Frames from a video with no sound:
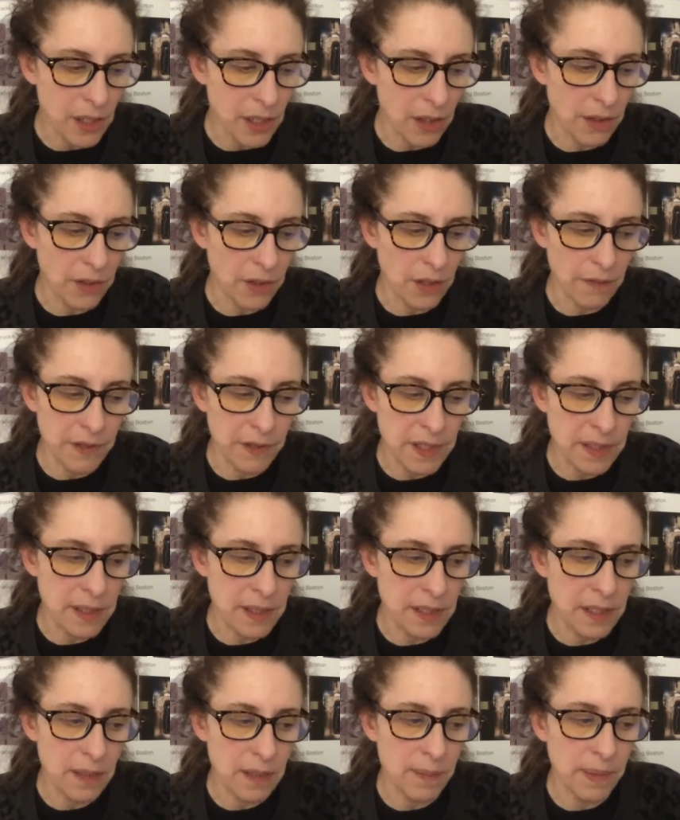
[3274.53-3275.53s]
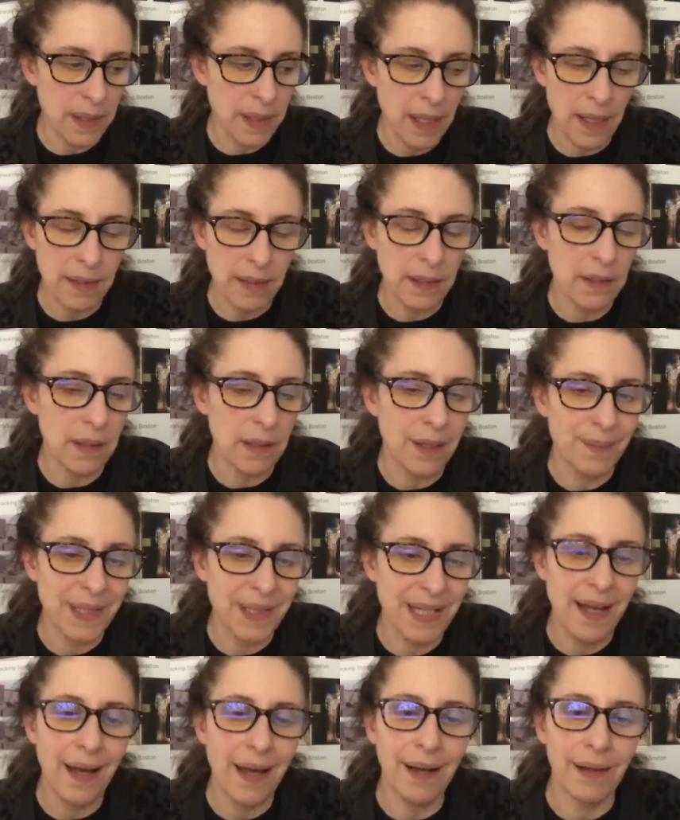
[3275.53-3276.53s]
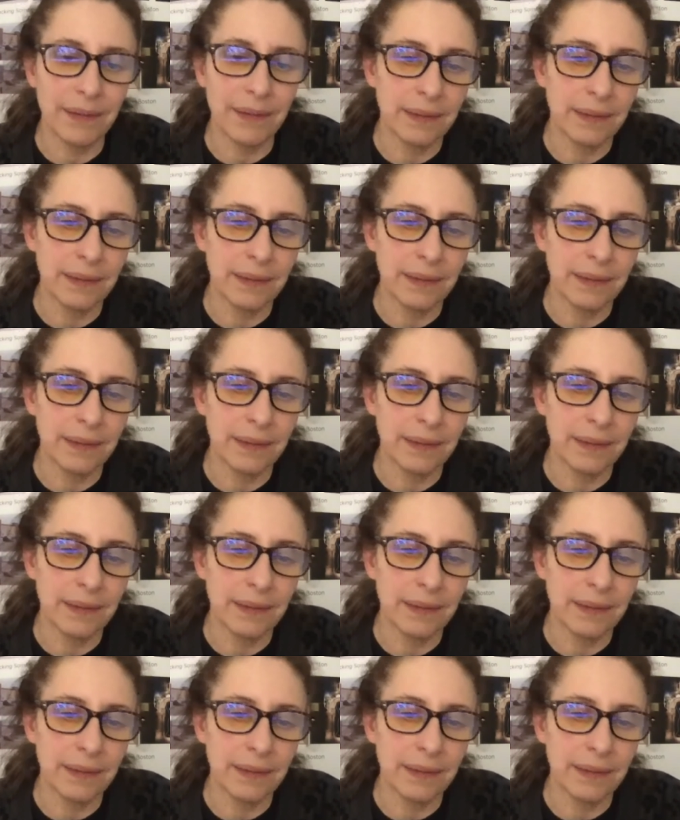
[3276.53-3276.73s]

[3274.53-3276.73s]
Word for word: our nervous system can't calm down.